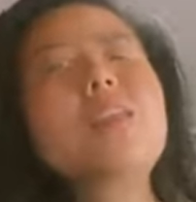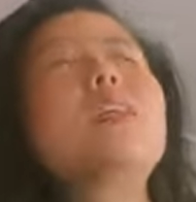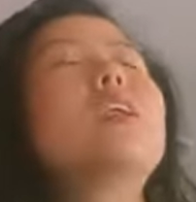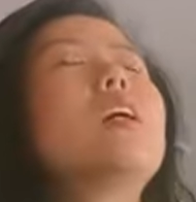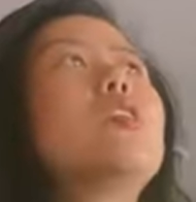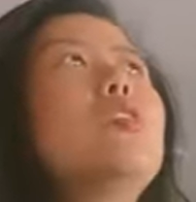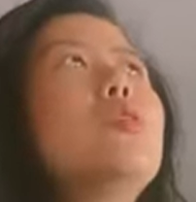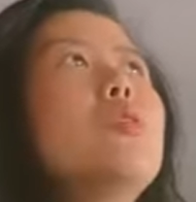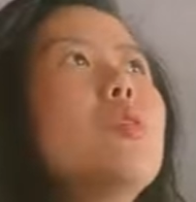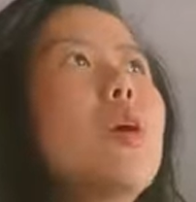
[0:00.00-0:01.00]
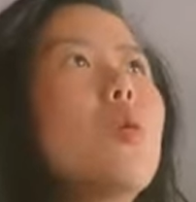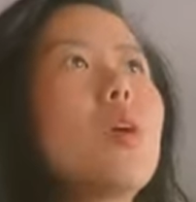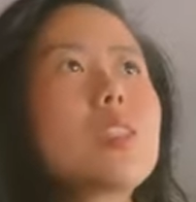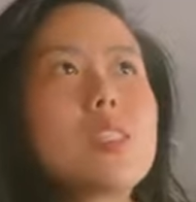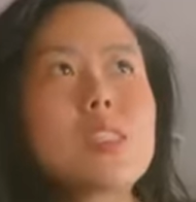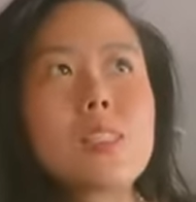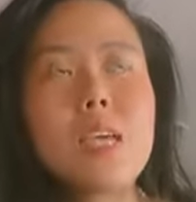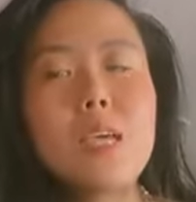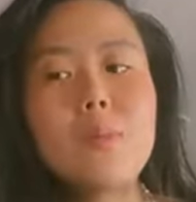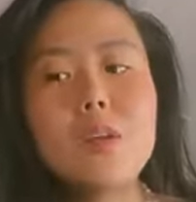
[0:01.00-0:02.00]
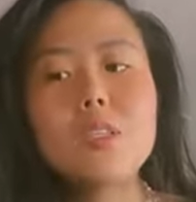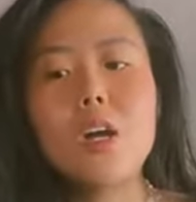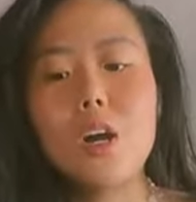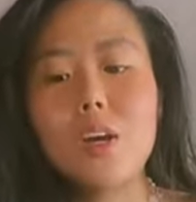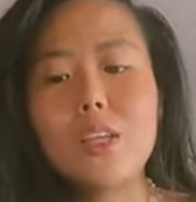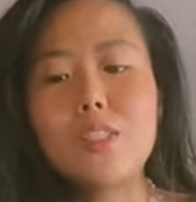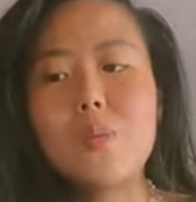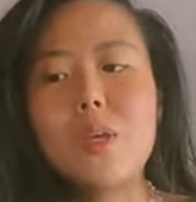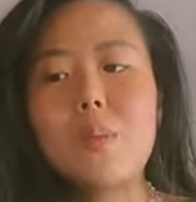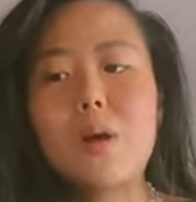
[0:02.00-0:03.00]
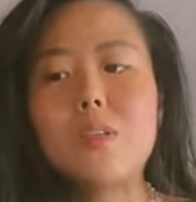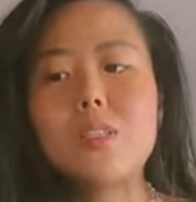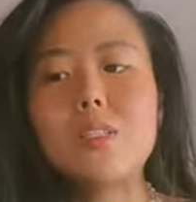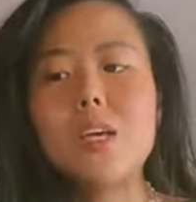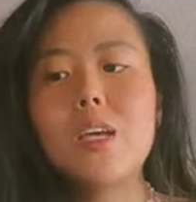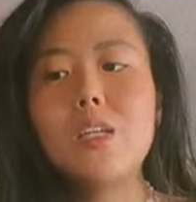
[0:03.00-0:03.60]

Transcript: Tina, you will just keep on talking to me about this